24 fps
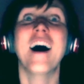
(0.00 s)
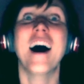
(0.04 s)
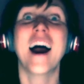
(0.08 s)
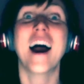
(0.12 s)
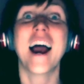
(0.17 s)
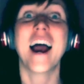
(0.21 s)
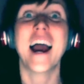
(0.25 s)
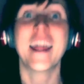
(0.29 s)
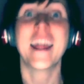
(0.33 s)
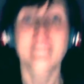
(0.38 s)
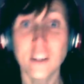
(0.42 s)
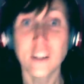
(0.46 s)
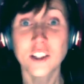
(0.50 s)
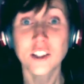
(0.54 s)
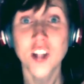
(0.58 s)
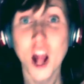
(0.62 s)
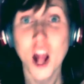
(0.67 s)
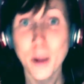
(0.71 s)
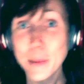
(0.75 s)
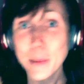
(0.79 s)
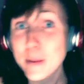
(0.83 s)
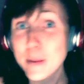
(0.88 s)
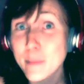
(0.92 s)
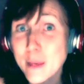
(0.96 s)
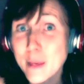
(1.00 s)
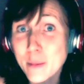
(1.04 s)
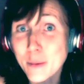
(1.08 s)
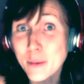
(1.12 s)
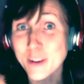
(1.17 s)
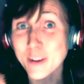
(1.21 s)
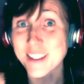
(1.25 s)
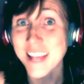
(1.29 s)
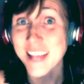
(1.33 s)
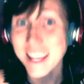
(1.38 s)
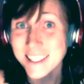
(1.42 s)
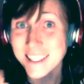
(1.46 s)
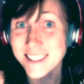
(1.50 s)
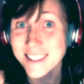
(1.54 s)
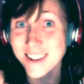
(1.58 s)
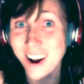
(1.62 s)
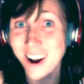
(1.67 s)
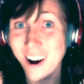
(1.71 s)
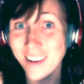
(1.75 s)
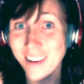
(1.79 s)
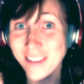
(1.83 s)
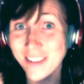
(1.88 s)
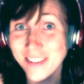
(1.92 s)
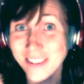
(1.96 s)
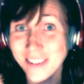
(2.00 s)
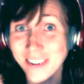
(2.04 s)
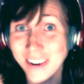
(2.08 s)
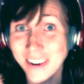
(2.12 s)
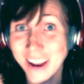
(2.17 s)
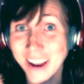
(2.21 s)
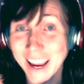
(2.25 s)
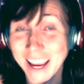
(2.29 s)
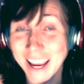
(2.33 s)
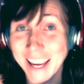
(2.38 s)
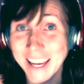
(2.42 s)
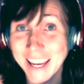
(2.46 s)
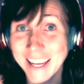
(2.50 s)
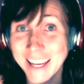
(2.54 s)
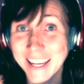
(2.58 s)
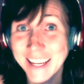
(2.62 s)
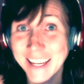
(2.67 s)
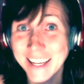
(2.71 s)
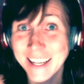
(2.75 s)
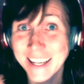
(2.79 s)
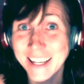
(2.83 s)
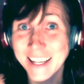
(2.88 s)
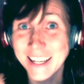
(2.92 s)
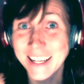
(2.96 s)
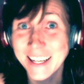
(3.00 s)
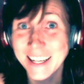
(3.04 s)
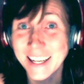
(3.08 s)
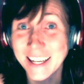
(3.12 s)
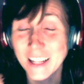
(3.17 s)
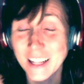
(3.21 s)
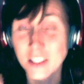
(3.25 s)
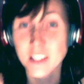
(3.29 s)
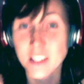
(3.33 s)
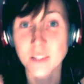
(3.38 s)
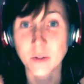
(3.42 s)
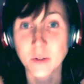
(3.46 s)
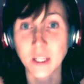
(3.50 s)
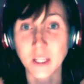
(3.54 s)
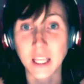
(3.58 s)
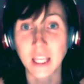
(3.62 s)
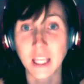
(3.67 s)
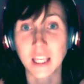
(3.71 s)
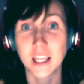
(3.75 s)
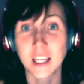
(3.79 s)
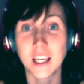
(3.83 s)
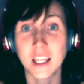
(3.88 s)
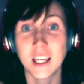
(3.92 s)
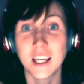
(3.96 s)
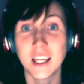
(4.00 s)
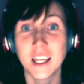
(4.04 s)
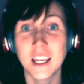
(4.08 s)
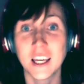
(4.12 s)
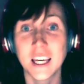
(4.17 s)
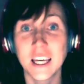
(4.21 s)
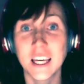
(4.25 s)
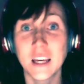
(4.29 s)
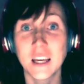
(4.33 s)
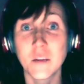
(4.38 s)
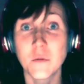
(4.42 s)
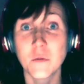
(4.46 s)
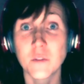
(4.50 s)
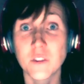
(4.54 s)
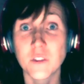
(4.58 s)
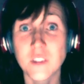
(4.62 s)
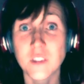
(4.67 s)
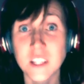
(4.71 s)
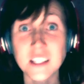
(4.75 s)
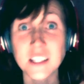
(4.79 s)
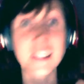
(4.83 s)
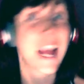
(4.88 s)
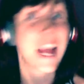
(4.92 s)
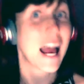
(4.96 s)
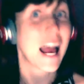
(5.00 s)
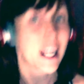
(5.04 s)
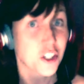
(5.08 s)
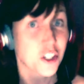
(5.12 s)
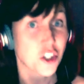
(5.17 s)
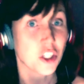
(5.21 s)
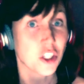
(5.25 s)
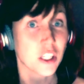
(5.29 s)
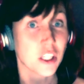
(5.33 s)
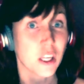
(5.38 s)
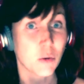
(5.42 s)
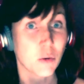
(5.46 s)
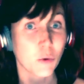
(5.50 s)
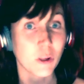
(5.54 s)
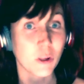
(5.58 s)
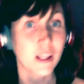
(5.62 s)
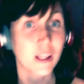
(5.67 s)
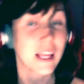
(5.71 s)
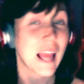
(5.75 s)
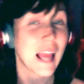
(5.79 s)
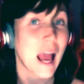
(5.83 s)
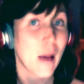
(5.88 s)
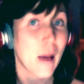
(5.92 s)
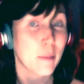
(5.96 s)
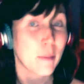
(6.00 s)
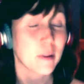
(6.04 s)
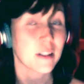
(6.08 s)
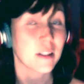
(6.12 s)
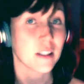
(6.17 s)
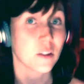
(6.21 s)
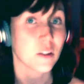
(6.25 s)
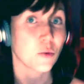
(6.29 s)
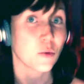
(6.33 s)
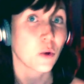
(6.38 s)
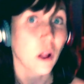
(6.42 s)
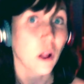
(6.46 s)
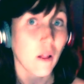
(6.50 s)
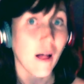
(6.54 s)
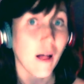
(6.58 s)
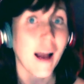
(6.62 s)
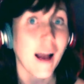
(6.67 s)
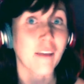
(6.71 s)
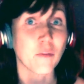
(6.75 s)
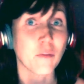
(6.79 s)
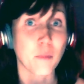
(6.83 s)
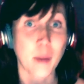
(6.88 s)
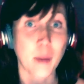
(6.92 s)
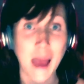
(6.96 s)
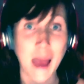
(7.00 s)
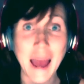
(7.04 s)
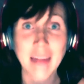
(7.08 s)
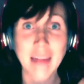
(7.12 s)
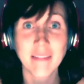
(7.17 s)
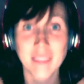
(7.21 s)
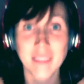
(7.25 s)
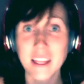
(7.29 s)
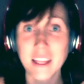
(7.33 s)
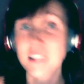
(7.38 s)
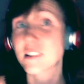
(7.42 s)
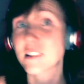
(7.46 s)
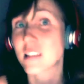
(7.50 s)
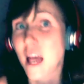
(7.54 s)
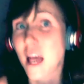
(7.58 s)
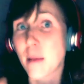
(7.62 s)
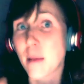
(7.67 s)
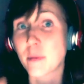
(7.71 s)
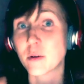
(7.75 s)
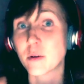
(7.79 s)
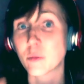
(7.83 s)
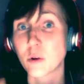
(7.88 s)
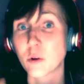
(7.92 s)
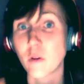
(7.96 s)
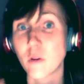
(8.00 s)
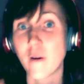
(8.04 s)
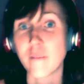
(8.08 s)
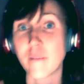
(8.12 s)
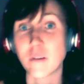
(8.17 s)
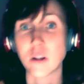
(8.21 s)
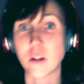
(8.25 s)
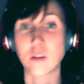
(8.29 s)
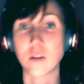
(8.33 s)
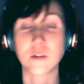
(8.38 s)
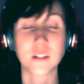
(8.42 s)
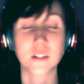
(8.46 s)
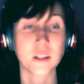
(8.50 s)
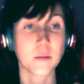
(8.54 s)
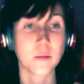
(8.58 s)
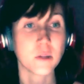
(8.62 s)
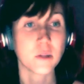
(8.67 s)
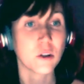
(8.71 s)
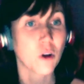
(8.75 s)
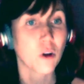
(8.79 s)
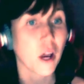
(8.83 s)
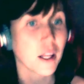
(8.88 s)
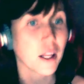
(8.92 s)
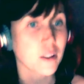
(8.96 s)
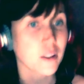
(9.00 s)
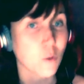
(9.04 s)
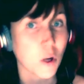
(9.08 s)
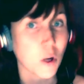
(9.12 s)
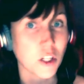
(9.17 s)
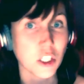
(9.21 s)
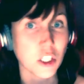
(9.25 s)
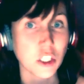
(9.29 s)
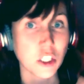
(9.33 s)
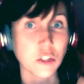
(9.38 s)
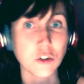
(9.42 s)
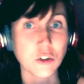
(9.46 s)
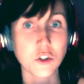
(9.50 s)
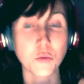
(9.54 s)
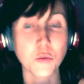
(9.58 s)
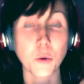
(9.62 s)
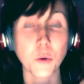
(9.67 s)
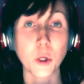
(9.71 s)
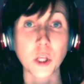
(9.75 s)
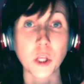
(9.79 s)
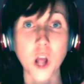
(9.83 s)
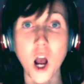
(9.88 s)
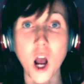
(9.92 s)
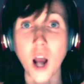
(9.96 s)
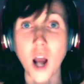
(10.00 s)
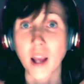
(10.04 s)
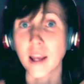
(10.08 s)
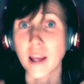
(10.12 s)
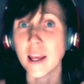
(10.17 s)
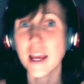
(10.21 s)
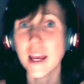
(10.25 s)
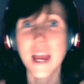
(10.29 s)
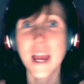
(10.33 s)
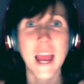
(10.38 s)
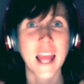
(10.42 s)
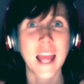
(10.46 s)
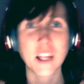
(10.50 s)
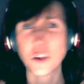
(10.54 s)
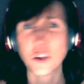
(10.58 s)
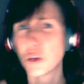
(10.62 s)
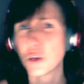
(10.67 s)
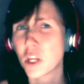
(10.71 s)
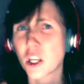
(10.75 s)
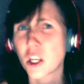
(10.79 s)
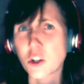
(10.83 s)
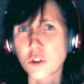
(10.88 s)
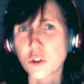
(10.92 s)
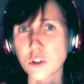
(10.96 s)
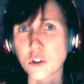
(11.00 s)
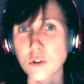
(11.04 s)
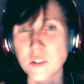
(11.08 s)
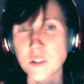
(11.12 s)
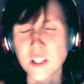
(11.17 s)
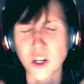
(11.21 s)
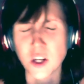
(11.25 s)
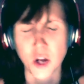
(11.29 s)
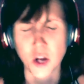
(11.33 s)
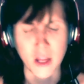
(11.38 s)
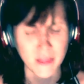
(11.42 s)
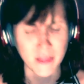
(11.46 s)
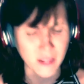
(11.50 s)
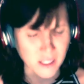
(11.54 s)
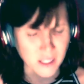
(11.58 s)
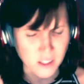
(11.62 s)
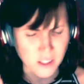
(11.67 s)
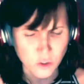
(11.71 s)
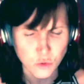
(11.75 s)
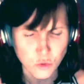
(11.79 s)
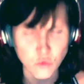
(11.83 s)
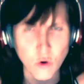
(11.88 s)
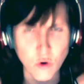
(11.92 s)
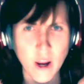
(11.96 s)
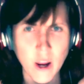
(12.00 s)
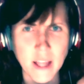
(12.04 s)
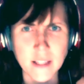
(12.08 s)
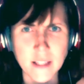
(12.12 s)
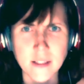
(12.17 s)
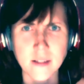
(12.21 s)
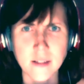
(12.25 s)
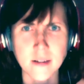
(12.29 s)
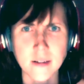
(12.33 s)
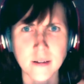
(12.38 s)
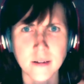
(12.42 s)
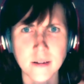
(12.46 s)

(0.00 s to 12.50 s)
and they're chopping people's heads off, okay, and just like, this actually really happens in real life. Bad things happen in real life. I know some of you guys watching YouTube are young, and you get your news here, and that's great,